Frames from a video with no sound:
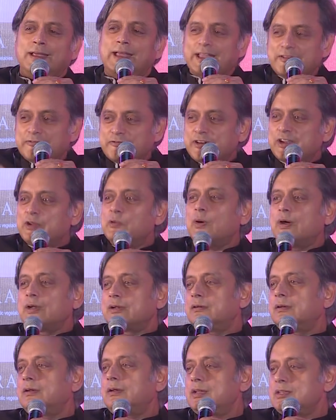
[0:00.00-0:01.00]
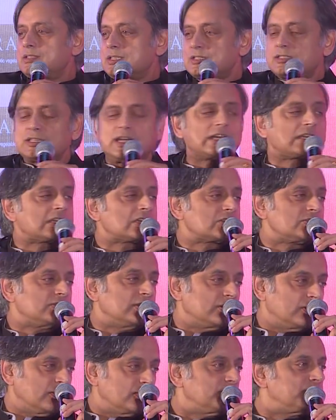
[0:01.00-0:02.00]
everyone is entitled to
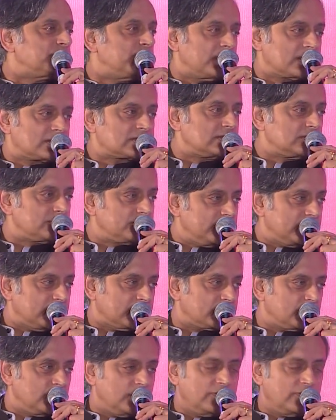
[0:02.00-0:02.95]
their own personal faith.